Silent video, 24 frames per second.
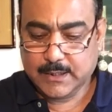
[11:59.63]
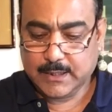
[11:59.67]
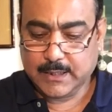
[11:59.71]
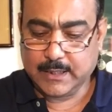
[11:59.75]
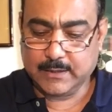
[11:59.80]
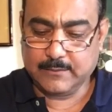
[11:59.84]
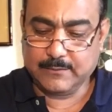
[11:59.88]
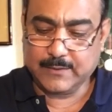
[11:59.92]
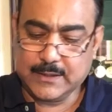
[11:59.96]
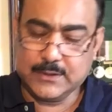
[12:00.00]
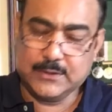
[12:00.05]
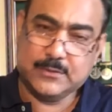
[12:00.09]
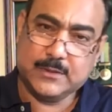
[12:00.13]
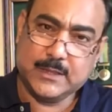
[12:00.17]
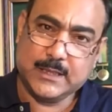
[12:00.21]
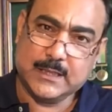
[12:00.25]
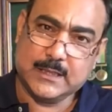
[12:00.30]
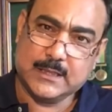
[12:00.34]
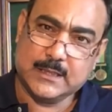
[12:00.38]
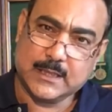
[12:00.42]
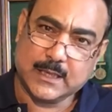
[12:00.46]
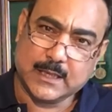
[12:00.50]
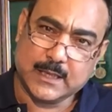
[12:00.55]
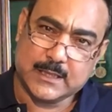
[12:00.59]
And you
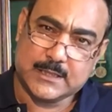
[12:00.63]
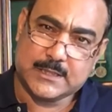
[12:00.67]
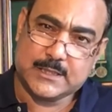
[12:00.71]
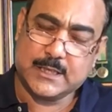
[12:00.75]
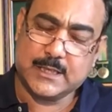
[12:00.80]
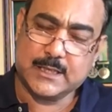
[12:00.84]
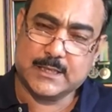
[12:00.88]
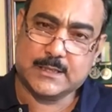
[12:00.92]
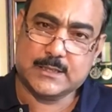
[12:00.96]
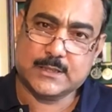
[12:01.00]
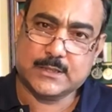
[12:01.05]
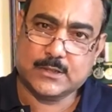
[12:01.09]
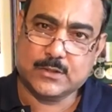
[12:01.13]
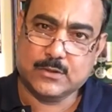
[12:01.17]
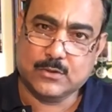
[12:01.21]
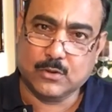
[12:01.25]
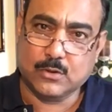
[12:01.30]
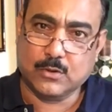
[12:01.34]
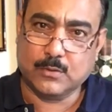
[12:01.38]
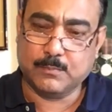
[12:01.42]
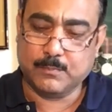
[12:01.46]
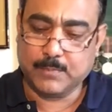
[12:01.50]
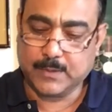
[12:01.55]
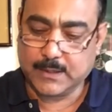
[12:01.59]
enlarge its
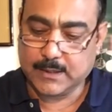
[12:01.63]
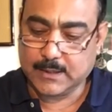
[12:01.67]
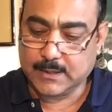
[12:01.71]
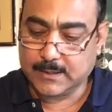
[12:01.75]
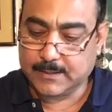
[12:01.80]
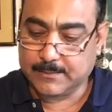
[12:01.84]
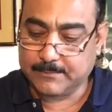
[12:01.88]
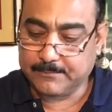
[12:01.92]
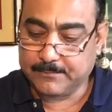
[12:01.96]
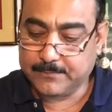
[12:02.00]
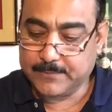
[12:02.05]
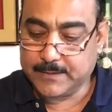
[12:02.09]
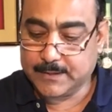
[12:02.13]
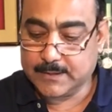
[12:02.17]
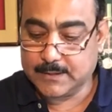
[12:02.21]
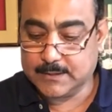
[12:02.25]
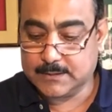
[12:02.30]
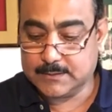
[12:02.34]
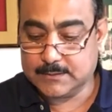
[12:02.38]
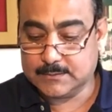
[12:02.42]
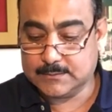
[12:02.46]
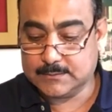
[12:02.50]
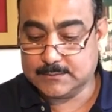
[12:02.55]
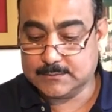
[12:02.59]
scope
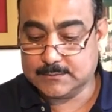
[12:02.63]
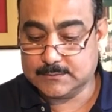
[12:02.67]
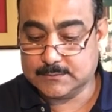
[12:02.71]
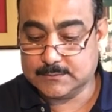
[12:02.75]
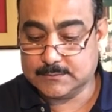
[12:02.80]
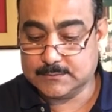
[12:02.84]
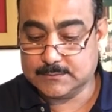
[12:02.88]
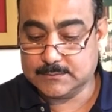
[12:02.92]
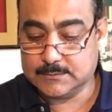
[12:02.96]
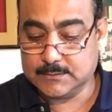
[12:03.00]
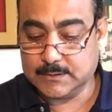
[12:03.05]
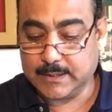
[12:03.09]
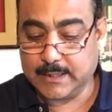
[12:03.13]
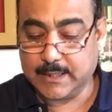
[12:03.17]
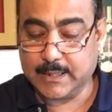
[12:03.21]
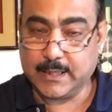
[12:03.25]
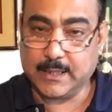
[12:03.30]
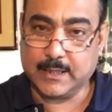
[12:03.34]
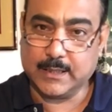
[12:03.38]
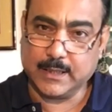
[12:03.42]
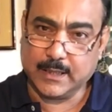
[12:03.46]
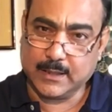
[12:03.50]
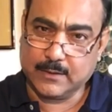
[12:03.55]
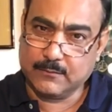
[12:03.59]

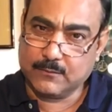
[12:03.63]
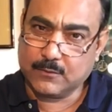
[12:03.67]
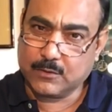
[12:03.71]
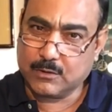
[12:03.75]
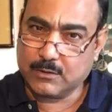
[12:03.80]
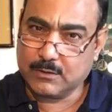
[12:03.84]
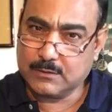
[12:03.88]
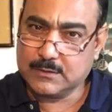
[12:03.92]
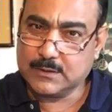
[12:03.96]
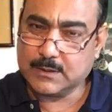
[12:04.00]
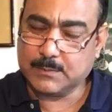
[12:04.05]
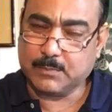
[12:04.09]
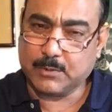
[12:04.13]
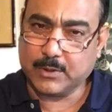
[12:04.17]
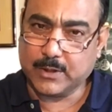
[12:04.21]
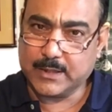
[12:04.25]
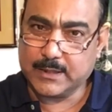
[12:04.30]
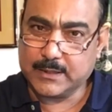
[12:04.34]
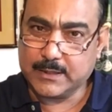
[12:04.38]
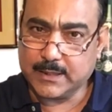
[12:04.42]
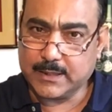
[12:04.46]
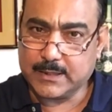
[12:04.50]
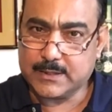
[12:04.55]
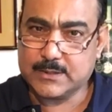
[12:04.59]
and involve the
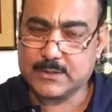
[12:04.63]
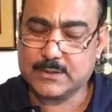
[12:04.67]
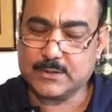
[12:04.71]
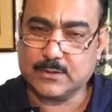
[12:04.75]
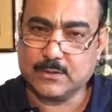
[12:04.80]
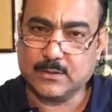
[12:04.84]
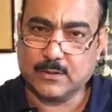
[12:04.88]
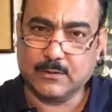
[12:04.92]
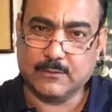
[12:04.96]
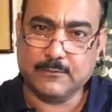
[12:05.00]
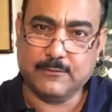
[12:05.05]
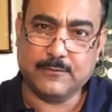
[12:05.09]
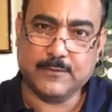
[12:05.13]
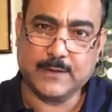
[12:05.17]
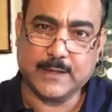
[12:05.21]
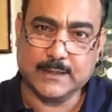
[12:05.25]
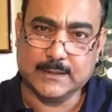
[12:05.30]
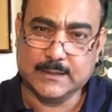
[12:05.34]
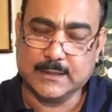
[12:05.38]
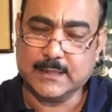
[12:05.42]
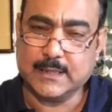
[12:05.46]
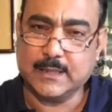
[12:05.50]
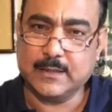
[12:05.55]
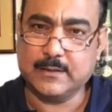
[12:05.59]
politics of
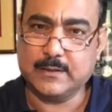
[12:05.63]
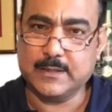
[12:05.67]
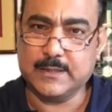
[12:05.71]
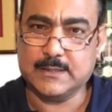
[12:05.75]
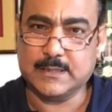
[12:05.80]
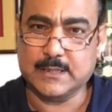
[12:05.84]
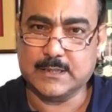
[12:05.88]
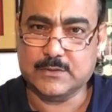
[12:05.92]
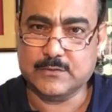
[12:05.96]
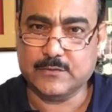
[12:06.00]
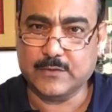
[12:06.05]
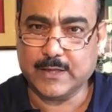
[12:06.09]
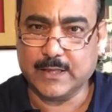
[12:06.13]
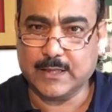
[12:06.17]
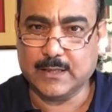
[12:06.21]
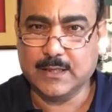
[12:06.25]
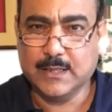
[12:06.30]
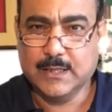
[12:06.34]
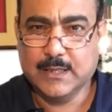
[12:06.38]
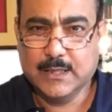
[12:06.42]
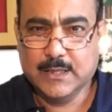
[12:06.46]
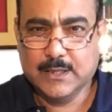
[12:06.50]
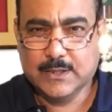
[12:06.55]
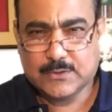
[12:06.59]
other countries as well,
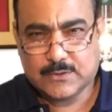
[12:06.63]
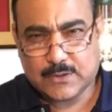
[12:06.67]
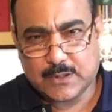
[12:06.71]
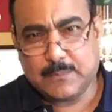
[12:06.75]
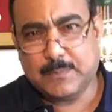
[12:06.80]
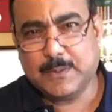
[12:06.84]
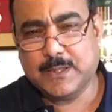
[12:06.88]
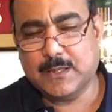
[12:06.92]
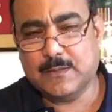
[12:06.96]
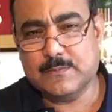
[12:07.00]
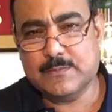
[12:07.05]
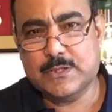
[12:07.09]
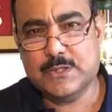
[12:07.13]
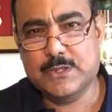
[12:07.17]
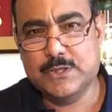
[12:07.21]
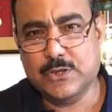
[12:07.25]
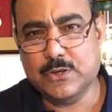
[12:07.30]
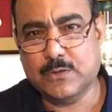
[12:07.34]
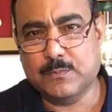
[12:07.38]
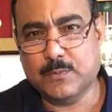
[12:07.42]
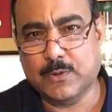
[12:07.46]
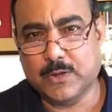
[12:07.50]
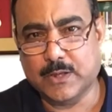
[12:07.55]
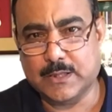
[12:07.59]
so it becomes
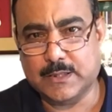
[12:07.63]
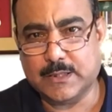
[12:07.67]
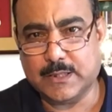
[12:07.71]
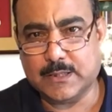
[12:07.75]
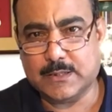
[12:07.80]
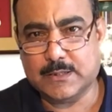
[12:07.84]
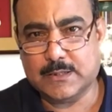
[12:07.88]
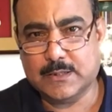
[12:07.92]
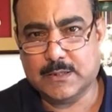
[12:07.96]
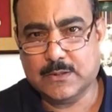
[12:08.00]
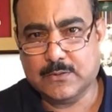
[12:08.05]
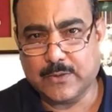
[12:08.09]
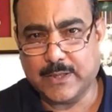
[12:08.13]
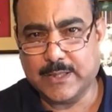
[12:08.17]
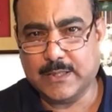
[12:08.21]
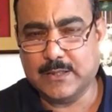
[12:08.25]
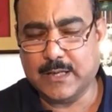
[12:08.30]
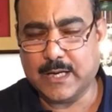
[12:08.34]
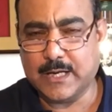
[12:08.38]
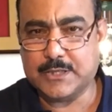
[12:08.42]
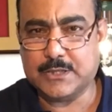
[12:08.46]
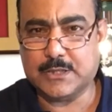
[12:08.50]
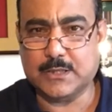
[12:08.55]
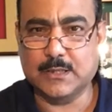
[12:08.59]
geopolitics, quite
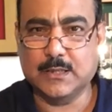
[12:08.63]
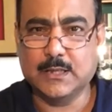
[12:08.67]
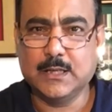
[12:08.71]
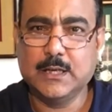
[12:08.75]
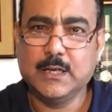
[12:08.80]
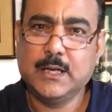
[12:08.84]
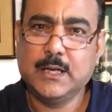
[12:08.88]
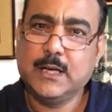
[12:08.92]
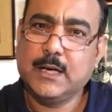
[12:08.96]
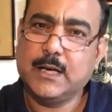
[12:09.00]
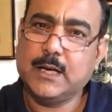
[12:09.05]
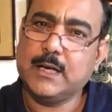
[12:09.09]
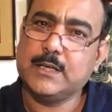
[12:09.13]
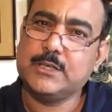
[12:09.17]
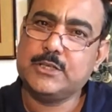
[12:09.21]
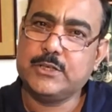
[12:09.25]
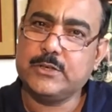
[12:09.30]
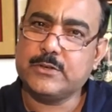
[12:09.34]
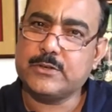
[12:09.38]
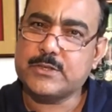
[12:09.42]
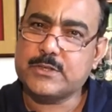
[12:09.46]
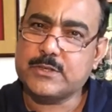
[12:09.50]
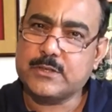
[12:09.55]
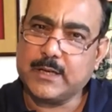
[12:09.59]
natural.
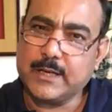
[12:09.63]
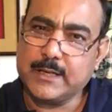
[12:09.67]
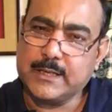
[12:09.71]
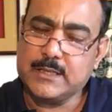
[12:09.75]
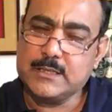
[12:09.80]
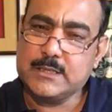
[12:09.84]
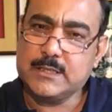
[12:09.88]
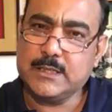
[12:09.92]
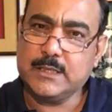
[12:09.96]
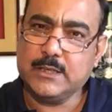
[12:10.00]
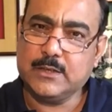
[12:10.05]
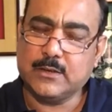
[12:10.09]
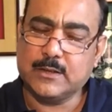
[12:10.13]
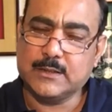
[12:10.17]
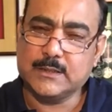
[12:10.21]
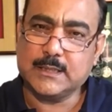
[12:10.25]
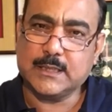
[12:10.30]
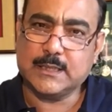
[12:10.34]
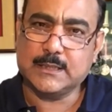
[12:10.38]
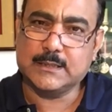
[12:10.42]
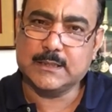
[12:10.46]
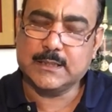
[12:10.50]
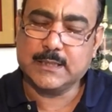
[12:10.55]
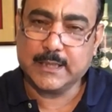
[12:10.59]
Geostrategy, on
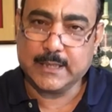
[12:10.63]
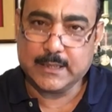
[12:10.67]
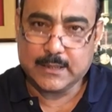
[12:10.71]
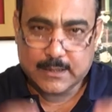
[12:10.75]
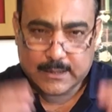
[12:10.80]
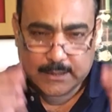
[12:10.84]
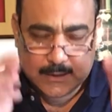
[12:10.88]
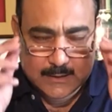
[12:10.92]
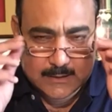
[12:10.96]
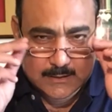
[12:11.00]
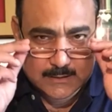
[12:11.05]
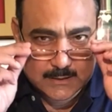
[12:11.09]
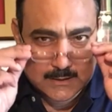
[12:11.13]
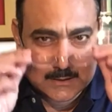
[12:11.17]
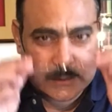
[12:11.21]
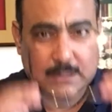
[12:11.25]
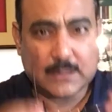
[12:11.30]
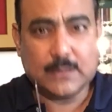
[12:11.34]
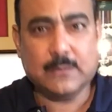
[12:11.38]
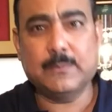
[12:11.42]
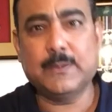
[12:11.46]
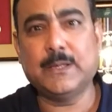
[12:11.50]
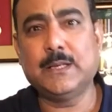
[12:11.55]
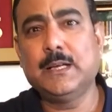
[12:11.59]
the other hand, ladies and
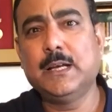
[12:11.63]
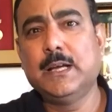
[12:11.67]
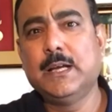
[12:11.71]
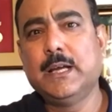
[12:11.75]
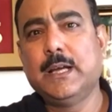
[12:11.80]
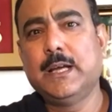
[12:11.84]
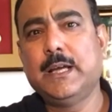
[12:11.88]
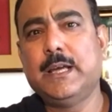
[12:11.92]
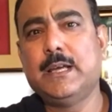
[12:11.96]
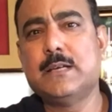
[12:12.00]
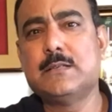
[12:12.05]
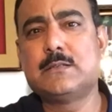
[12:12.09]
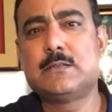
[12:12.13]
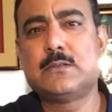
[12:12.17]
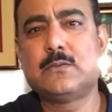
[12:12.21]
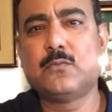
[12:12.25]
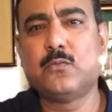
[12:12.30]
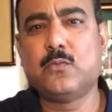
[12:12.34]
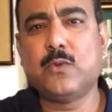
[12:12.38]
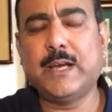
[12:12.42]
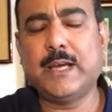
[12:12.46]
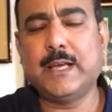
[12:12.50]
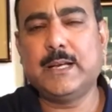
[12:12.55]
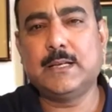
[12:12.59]
gentlemen, is
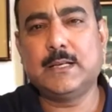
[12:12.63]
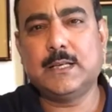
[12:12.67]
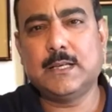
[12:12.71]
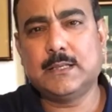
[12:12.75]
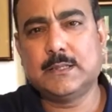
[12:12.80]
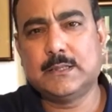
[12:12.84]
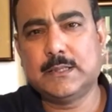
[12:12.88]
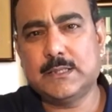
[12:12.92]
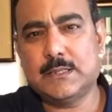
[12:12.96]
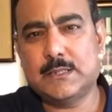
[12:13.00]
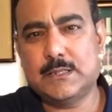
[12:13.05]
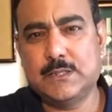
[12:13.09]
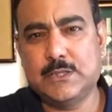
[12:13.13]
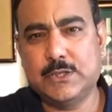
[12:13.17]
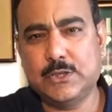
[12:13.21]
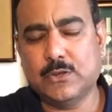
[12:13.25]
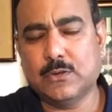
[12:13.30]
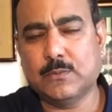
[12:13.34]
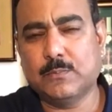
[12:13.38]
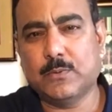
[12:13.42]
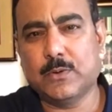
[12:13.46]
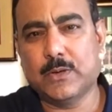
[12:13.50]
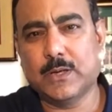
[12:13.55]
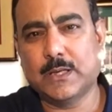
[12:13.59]
when this
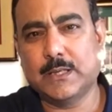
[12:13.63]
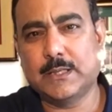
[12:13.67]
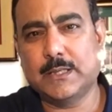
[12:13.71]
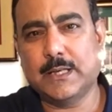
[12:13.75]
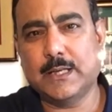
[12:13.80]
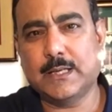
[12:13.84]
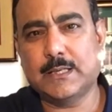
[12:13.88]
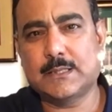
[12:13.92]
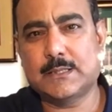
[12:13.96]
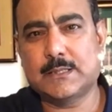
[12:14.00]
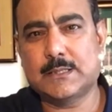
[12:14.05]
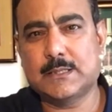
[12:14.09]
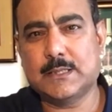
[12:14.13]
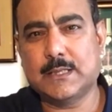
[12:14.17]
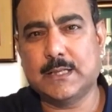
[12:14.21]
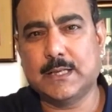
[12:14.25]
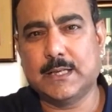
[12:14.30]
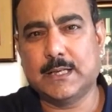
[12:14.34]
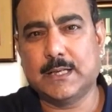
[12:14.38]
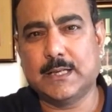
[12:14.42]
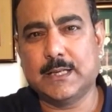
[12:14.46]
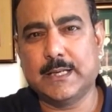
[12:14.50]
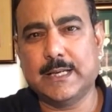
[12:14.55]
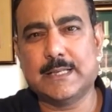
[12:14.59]
geopolitics
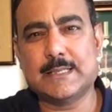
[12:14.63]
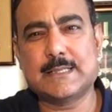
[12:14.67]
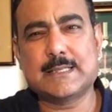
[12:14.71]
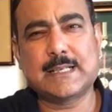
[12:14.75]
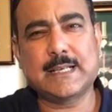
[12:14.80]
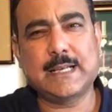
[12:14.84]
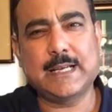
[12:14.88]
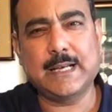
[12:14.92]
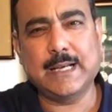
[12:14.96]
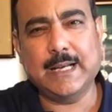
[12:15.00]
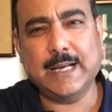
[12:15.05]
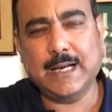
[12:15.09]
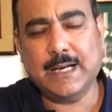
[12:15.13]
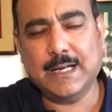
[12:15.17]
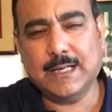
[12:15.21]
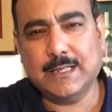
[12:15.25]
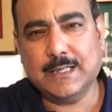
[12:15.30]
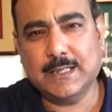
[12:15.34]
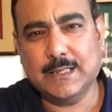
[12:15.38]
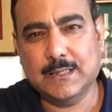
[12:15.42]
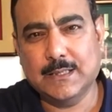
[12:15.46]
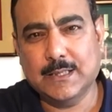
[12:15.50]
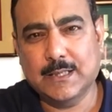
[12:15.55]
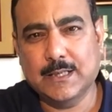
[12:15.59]
is
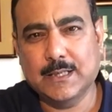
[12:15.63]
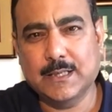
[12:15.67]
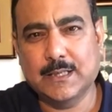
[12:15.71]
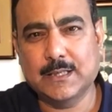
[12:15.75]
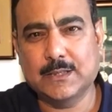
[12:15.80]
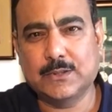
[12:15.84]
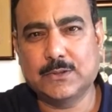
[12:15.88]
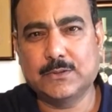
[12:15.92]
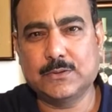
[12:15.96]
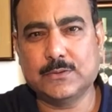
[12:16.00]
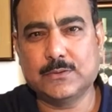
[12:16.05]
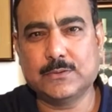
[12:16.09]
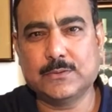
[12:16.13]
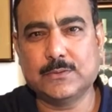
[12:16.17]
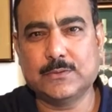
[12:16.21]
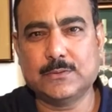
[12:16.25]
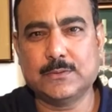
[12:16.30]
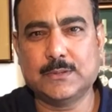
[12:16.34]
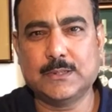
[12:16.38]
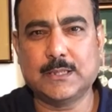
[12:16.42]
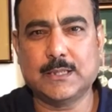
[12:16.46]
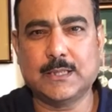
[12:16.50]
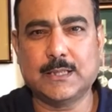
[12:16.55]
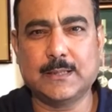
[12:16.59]
connected
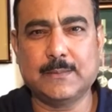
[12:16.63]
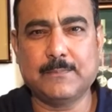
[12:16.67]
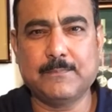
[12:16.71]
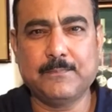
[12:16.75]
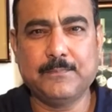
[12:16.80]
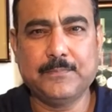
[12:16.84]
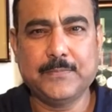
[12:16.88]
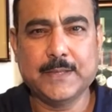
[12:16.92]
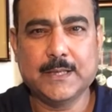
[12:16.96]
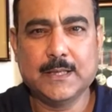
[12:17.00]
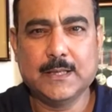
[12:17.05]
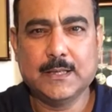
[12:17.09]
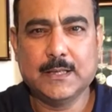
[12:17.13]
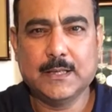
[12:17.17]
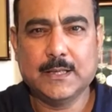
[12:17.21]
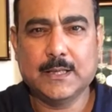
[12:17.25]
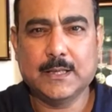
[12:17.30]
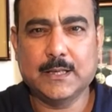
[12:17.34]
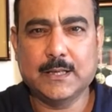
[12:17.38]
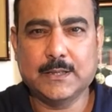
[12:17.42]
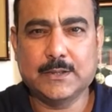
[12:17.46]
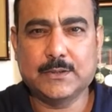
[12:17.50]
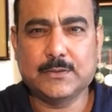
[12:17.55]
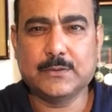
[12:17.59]
to
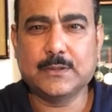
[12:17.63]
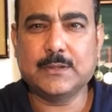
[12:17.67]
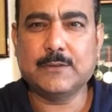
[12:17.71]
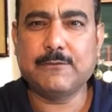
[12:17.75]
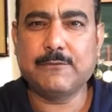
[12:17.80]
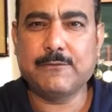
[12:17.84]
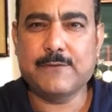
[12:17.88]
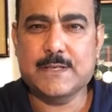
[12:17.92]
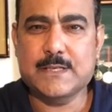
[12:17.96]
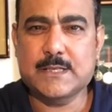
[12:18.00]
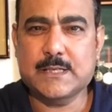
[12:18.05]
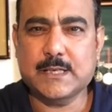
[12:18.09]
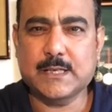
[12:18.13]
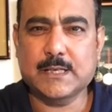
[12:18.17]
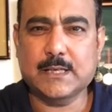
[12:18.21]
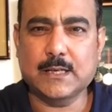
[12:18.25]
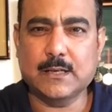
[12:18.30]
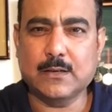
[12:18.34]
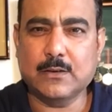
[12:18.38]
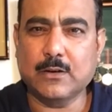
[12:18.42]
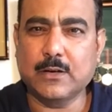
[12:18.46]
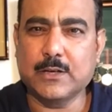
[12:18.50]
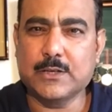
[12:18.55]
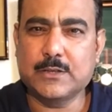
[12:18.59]
the
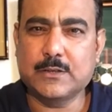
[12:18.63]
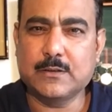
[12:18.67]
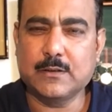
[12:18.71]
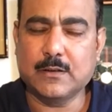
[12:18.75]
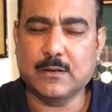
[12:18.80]
physical or